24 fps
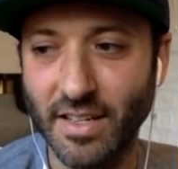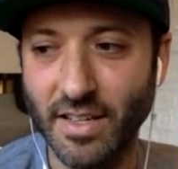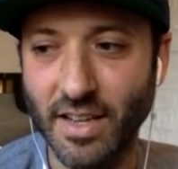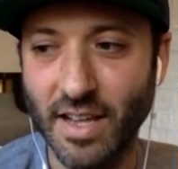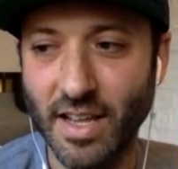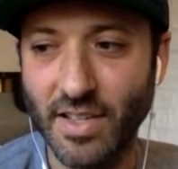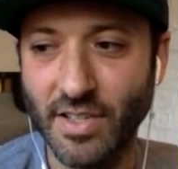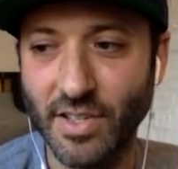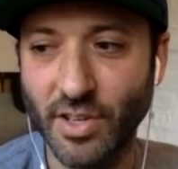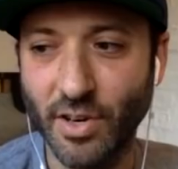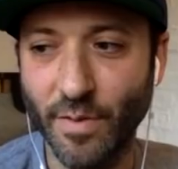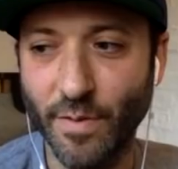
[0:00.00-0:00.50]

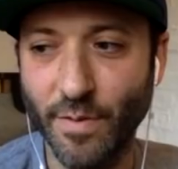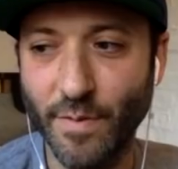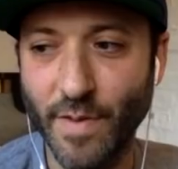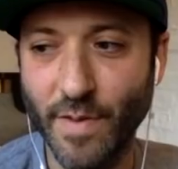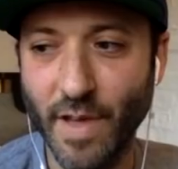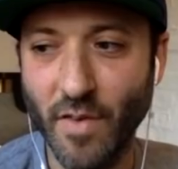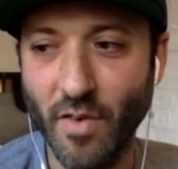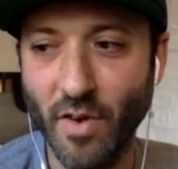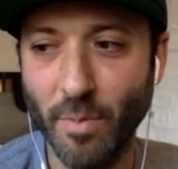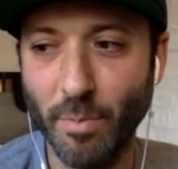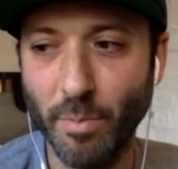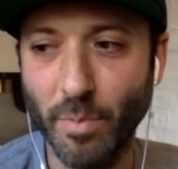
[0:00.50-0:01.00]
is there a
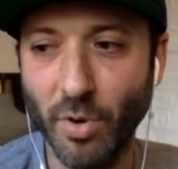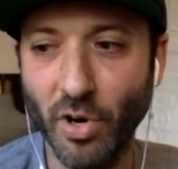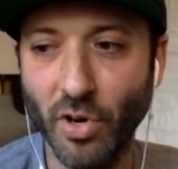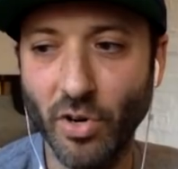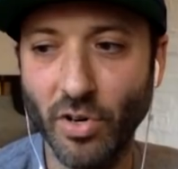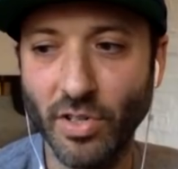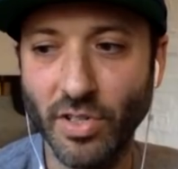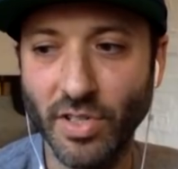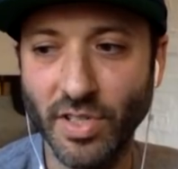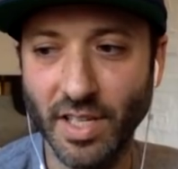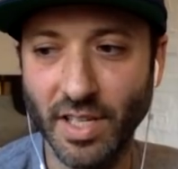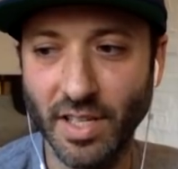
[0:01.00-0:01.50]
favorite
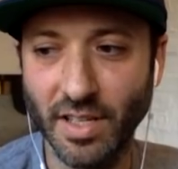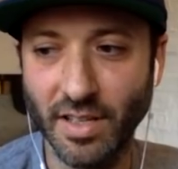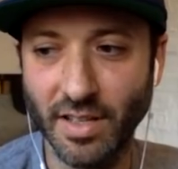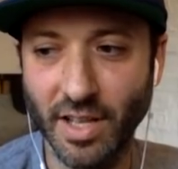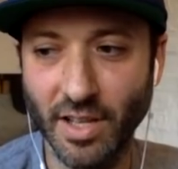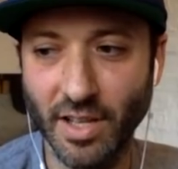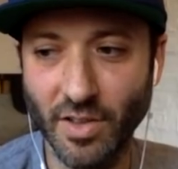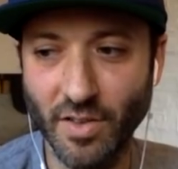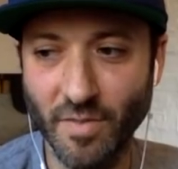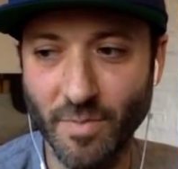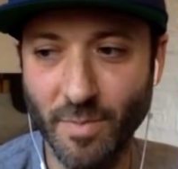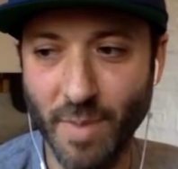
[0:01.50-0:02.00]
person
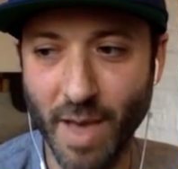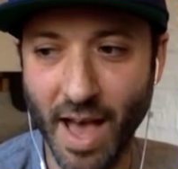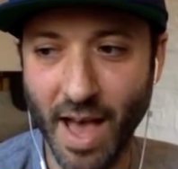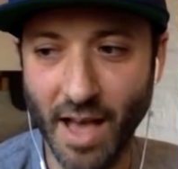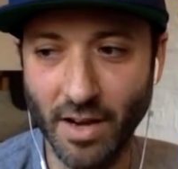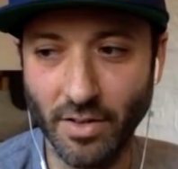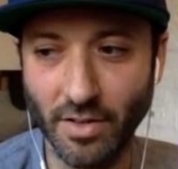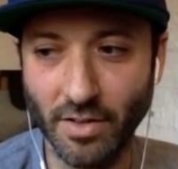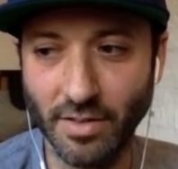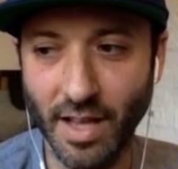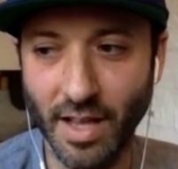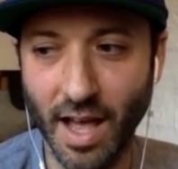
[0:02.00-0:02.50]
that you've
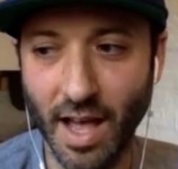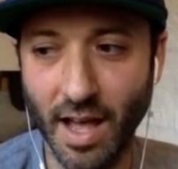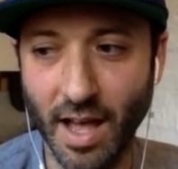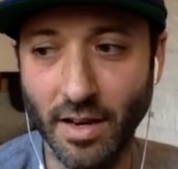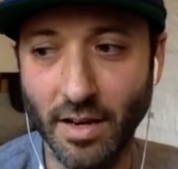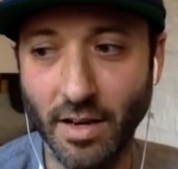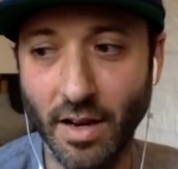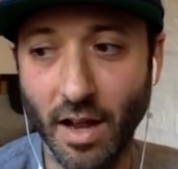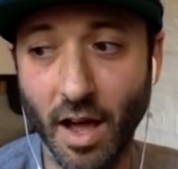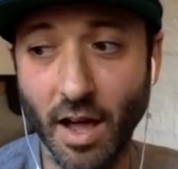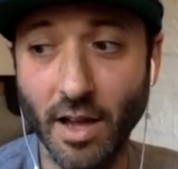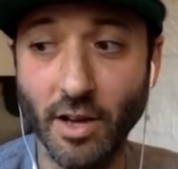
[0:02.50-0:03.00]
battled
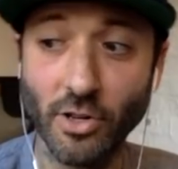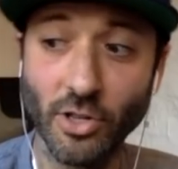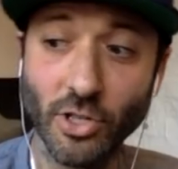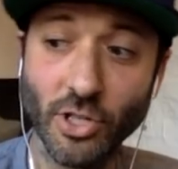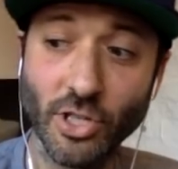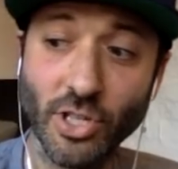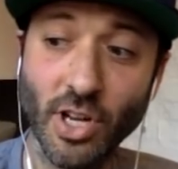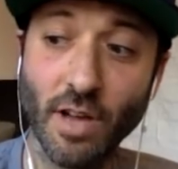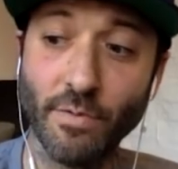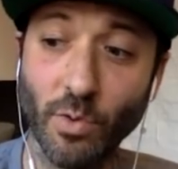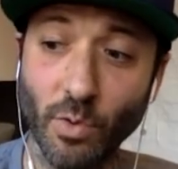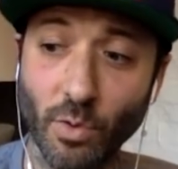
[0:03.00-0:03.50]
on Iron
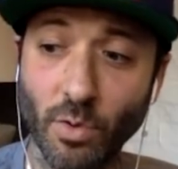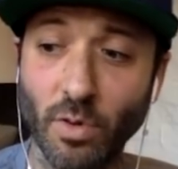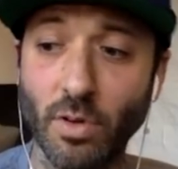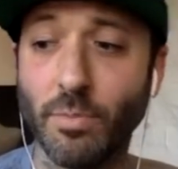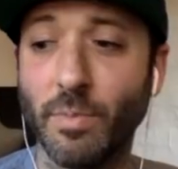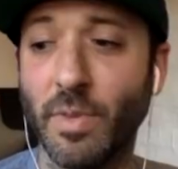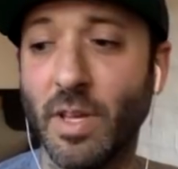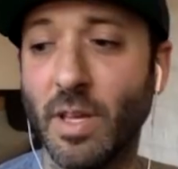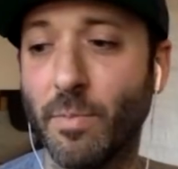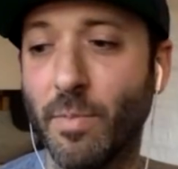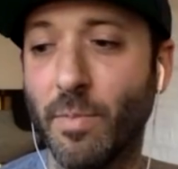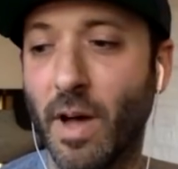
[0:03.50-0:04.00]
Chef or
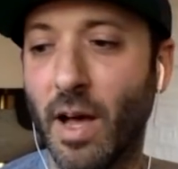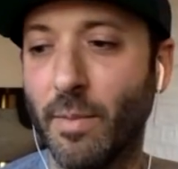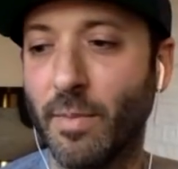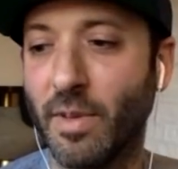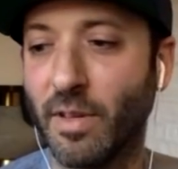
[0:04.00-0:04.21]
Beat Bobby